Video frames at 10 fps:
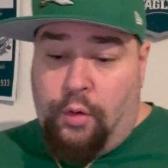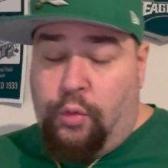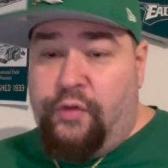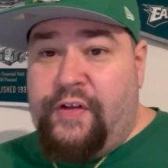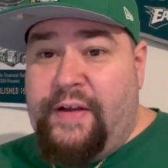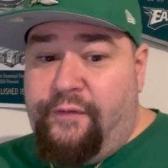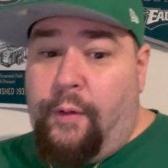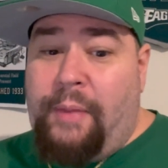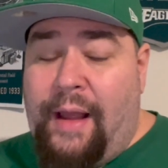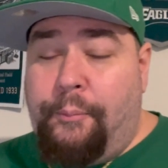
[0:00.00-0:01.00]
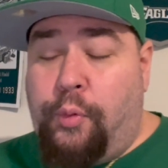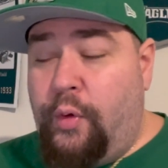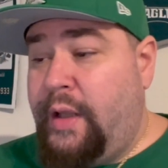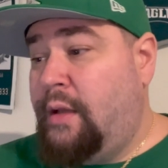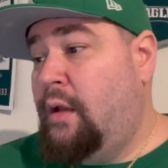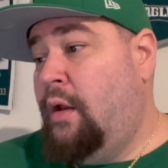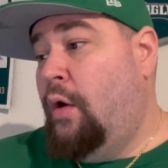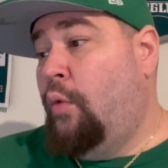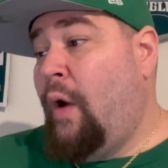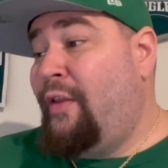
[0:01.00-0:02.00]
We'll see from that point
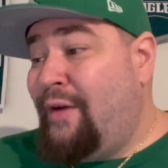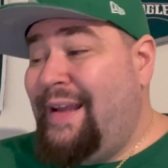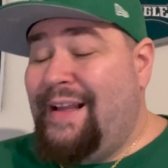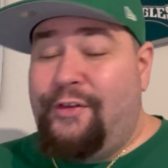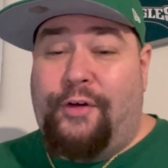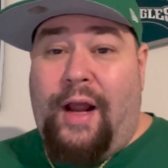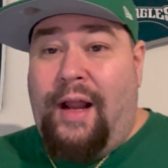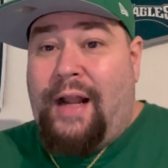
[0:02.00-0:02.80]
whether he is or not.